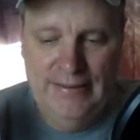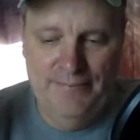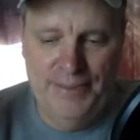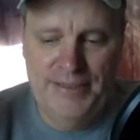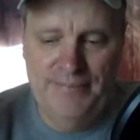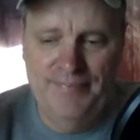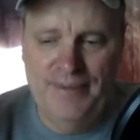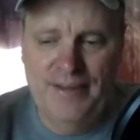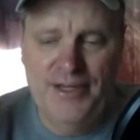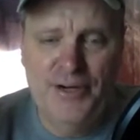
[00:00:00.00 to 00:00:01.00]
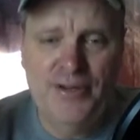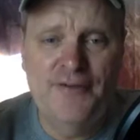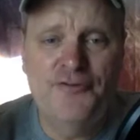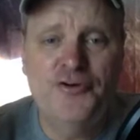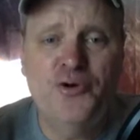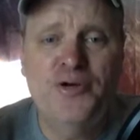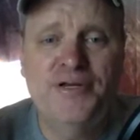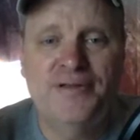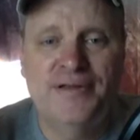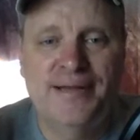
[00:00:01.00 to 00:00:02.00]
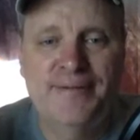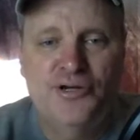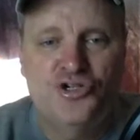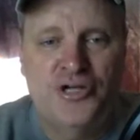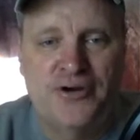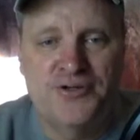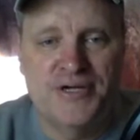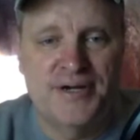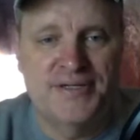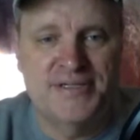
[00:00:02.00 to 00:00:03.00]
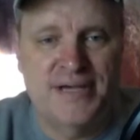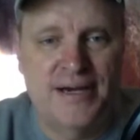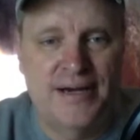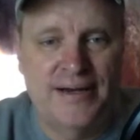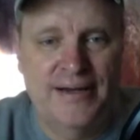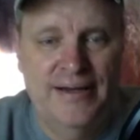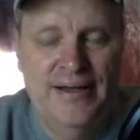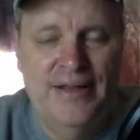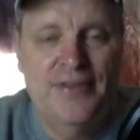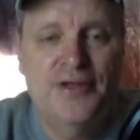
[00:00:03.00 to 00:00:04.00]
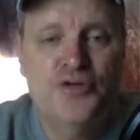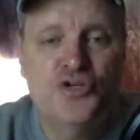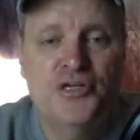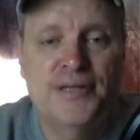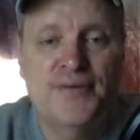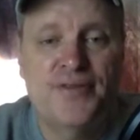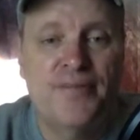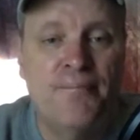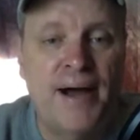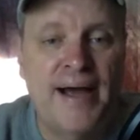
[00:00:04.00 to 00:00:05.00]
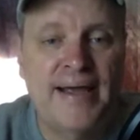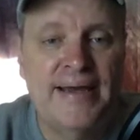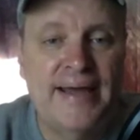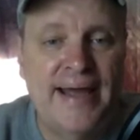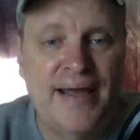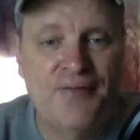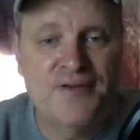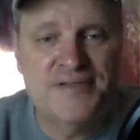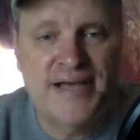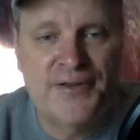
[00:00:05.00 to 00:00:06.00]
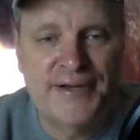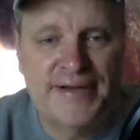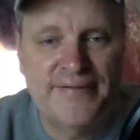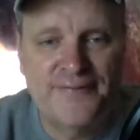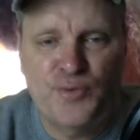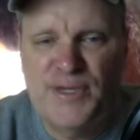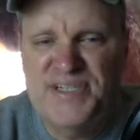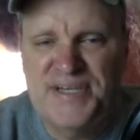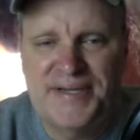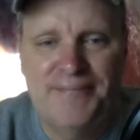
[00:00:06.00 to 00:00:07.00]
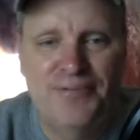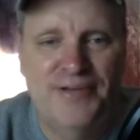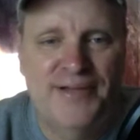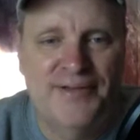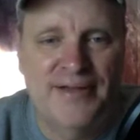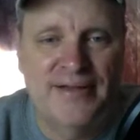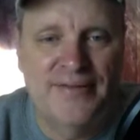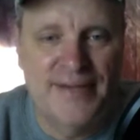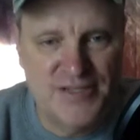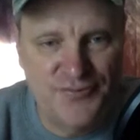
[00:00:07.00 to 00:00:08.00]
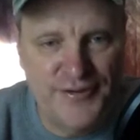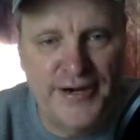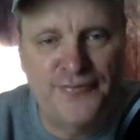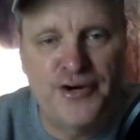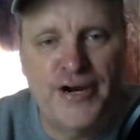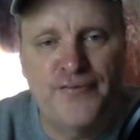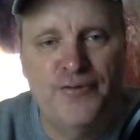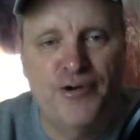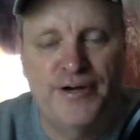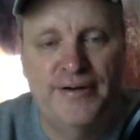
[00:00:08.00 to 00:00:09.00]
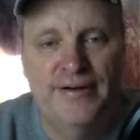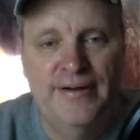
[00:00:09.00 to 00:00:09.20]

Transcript: But, you know, if you're going to limit shares on a stock, then you should limit the buying and the selling. Freeze it completely. That's fair for everyone.